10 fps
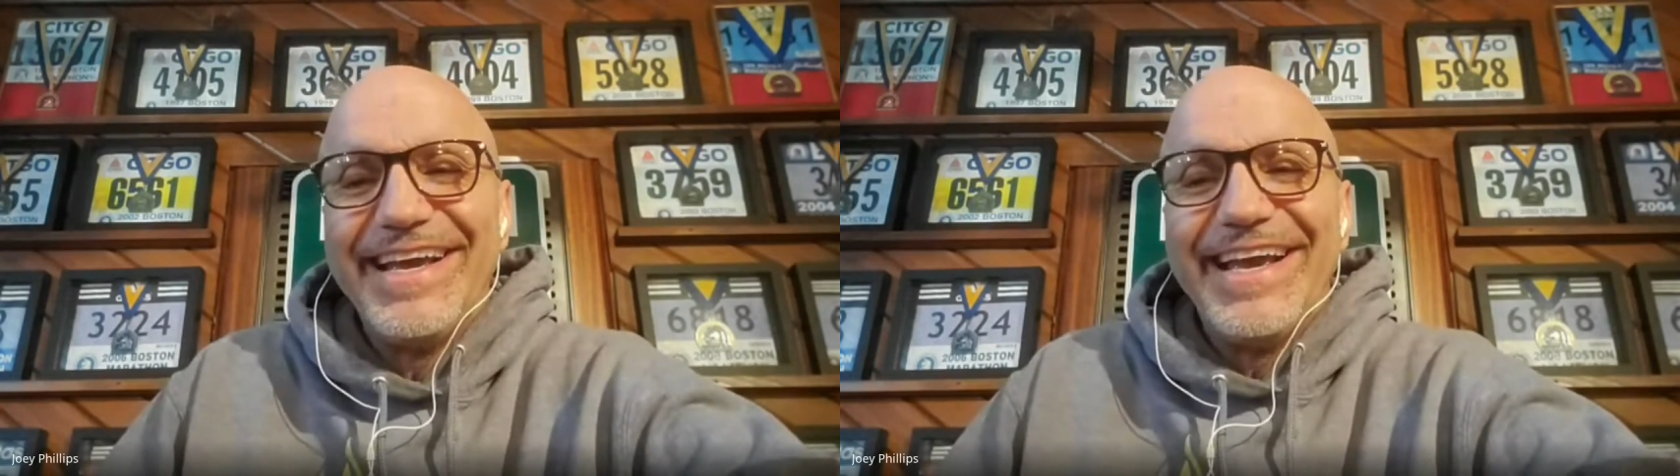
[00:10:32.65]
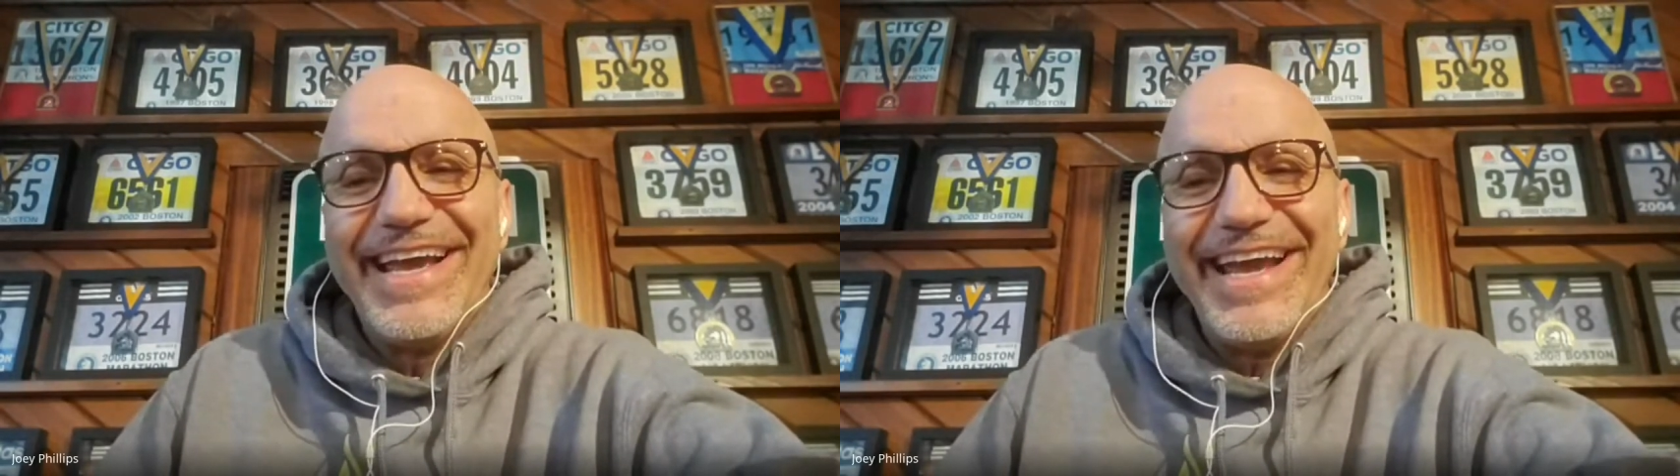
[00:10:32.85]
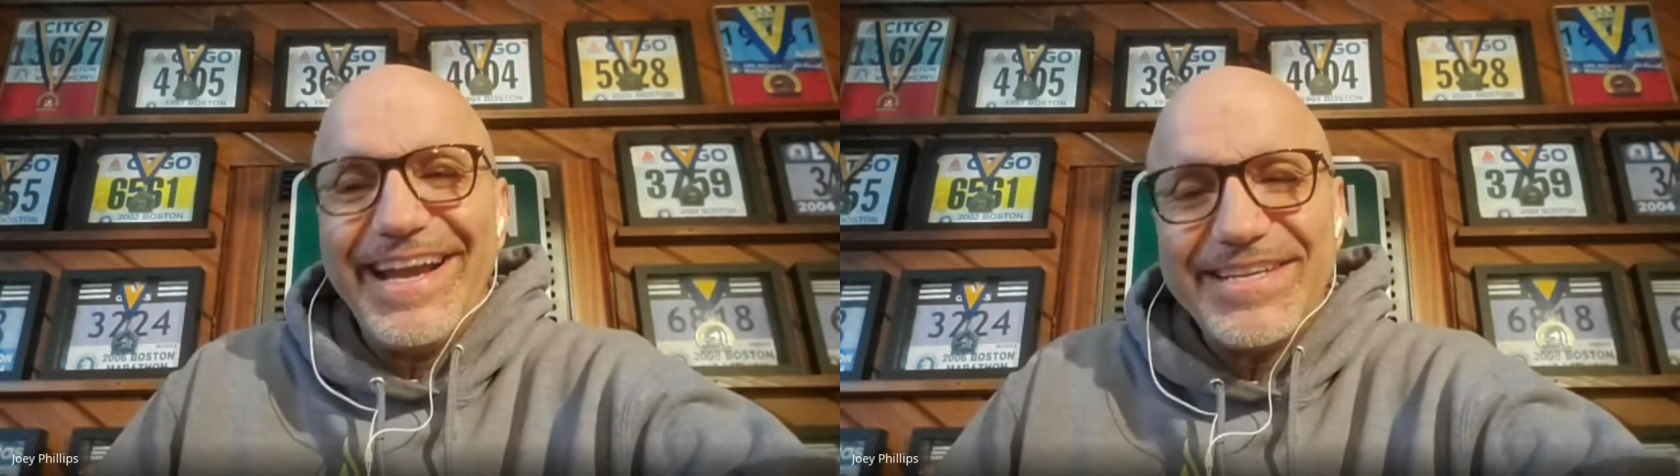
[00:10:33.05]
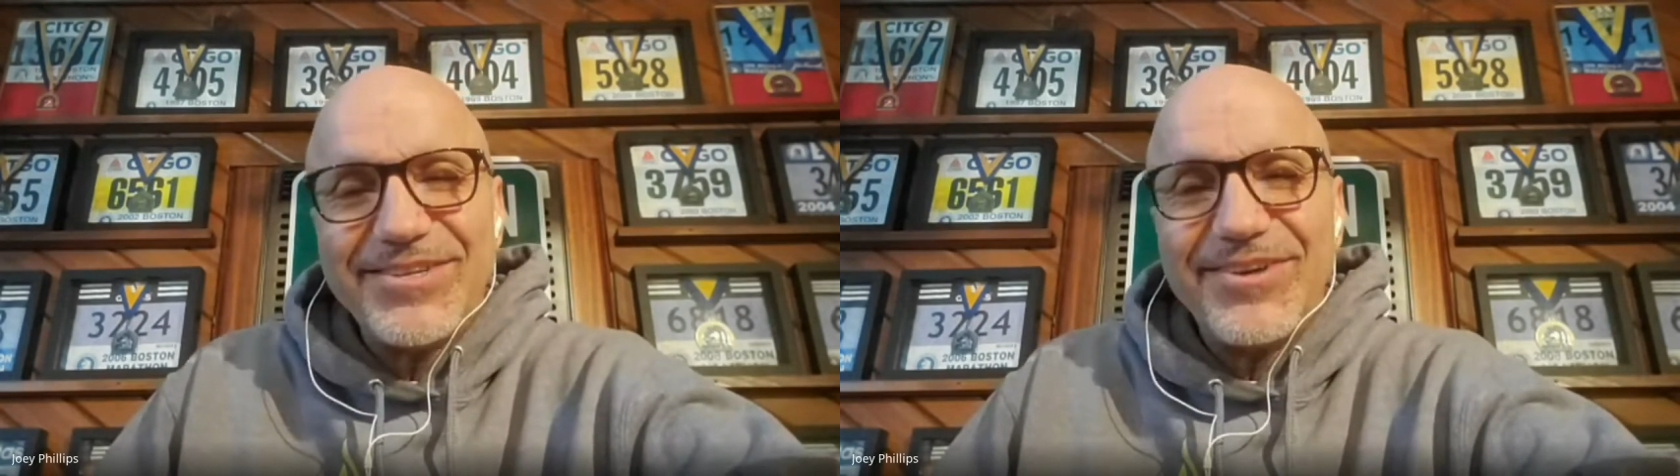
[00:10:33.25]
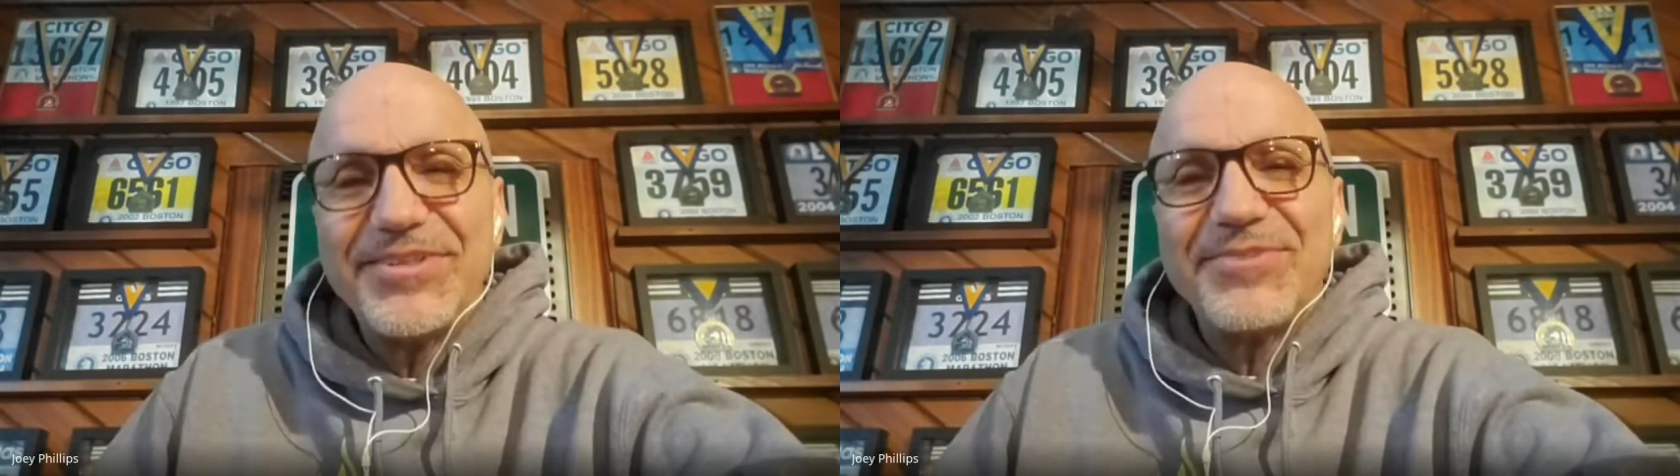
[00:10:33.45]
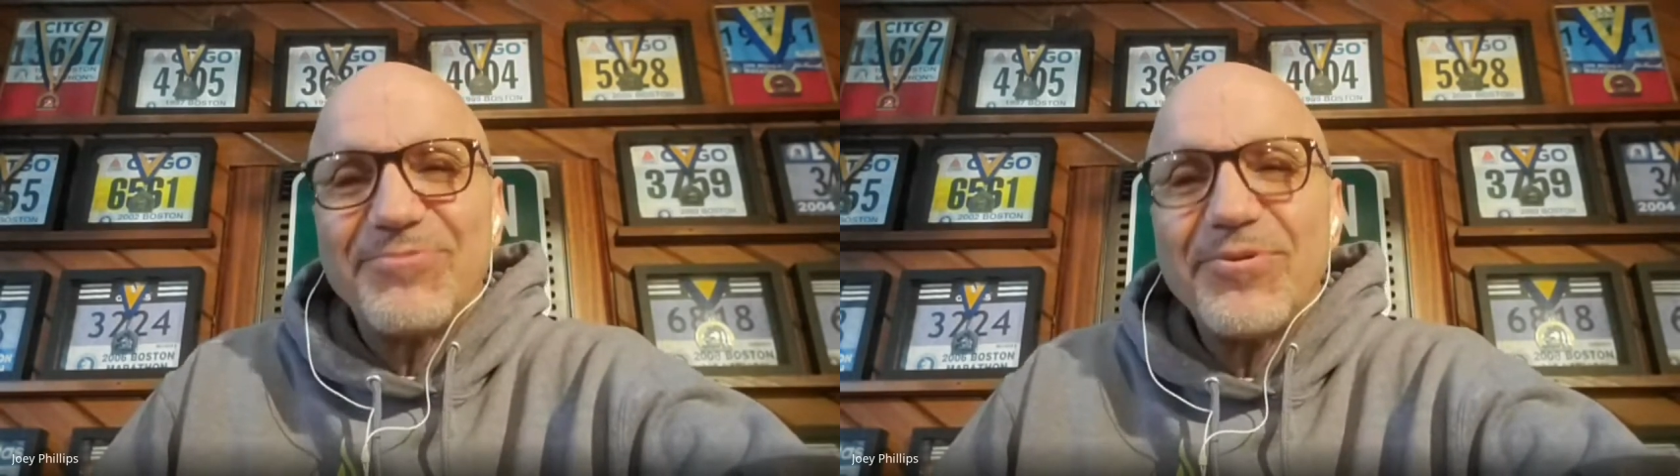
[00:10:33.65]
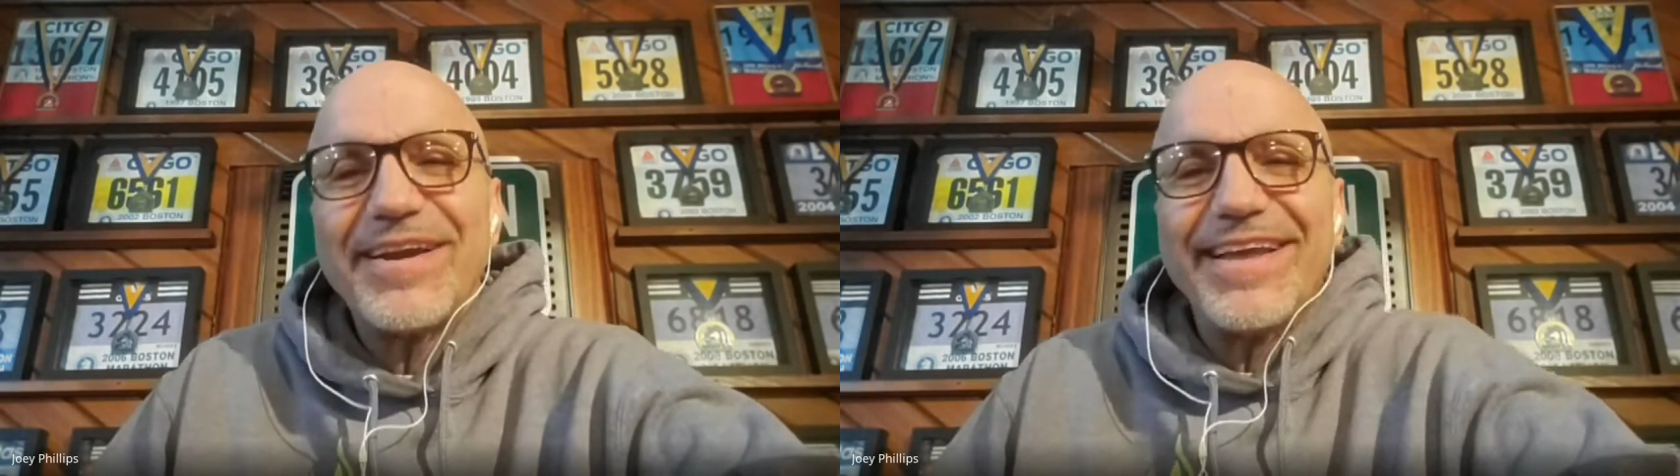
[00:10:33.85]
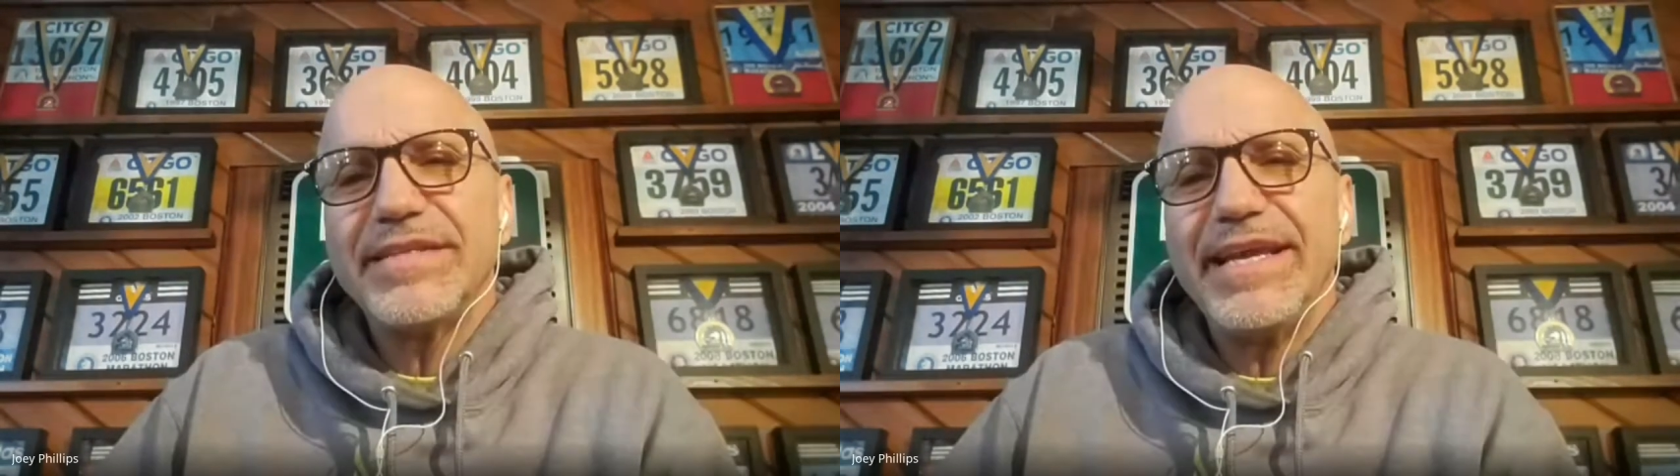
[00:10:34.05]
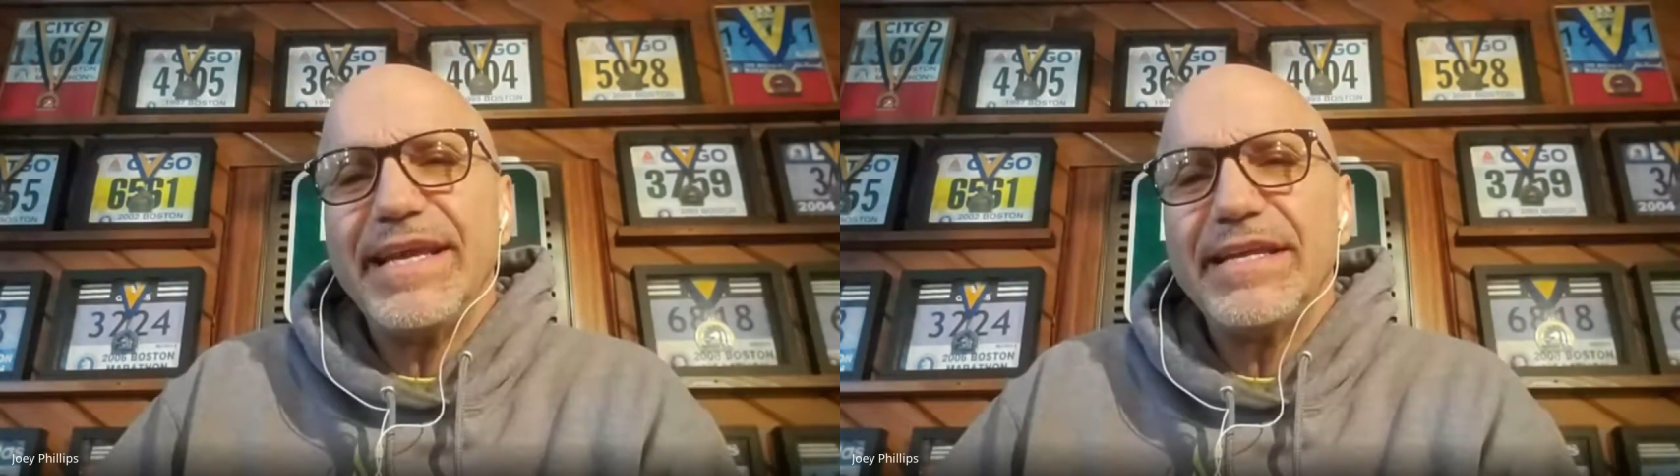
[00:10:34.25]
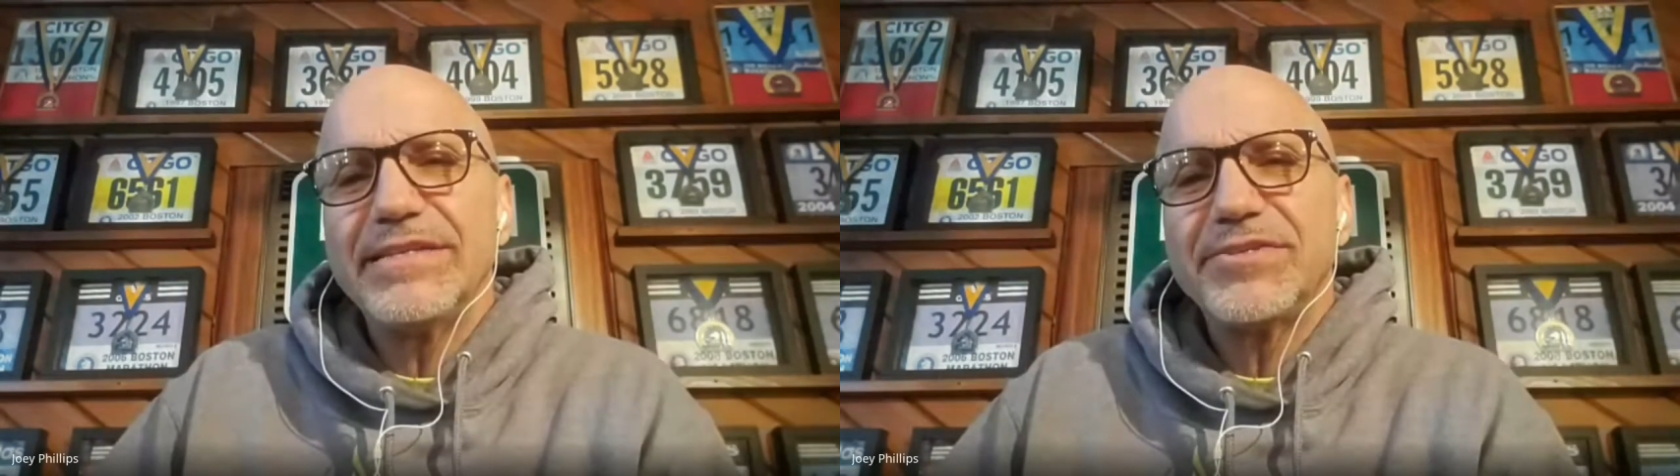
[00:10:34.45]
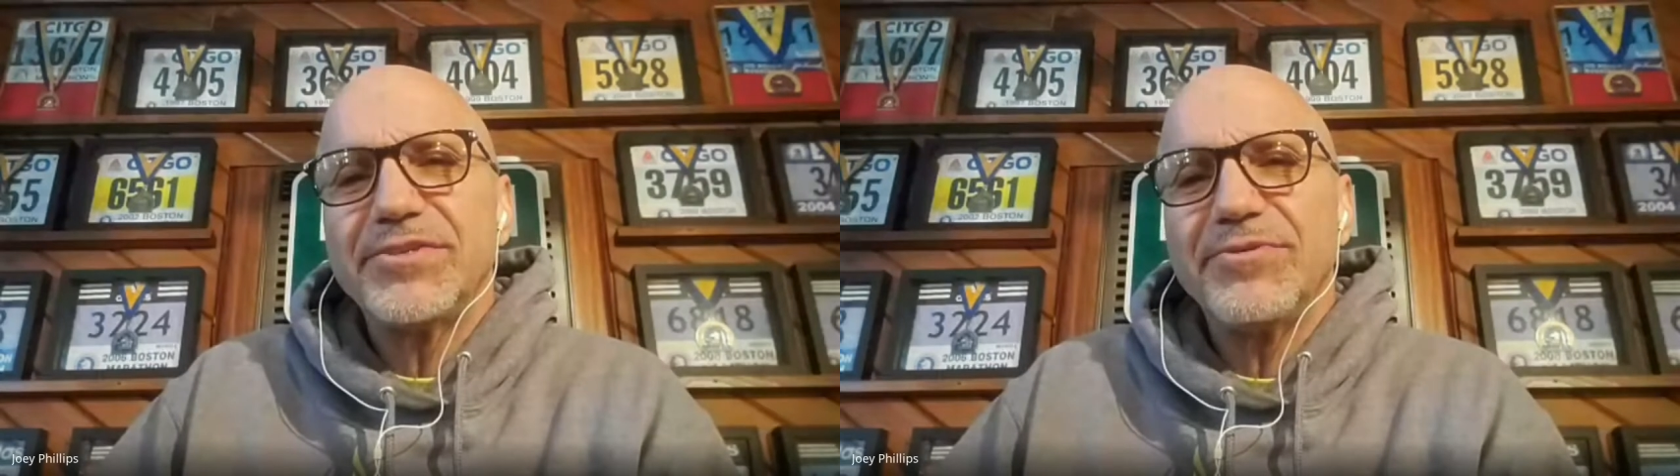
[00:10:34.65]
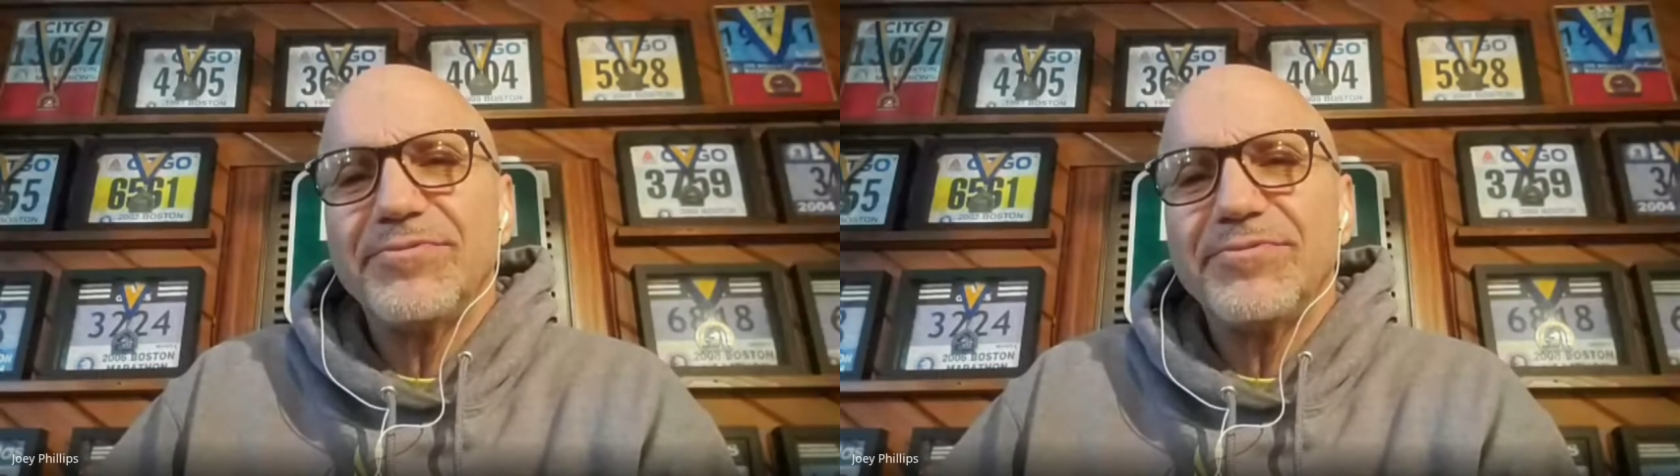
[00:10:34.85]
and I saw your work ethic, and so